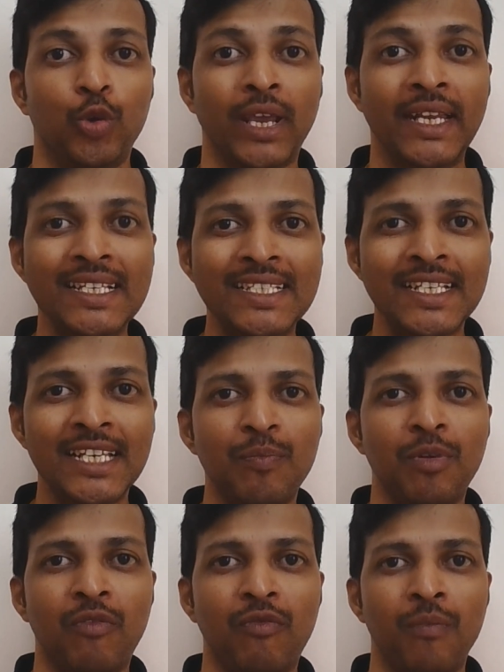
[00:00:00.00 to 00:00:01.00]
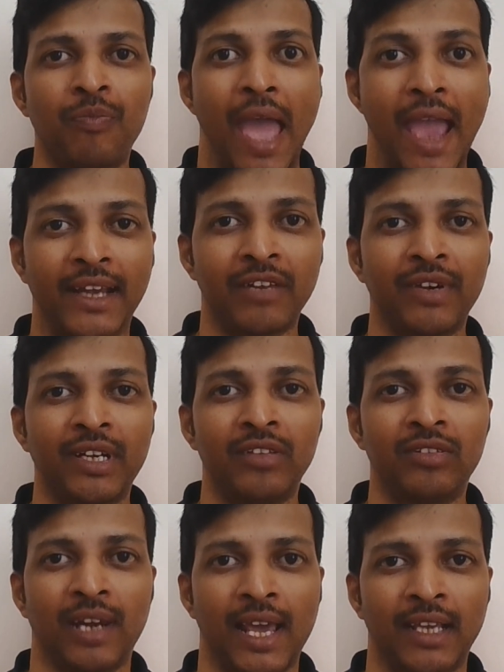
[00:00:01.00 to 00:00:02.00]
You can easily perform the
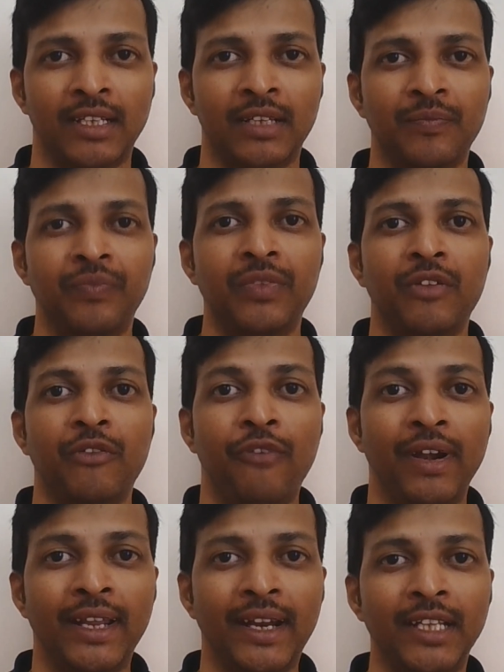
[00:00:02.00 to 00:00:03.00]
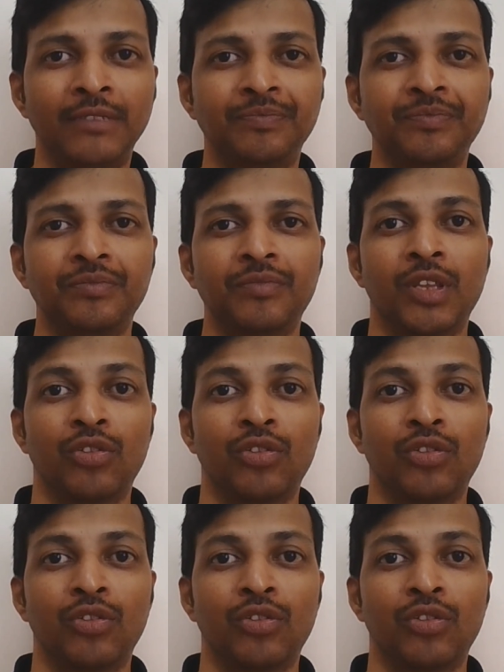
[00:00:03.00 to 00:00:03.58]
activities like filtering,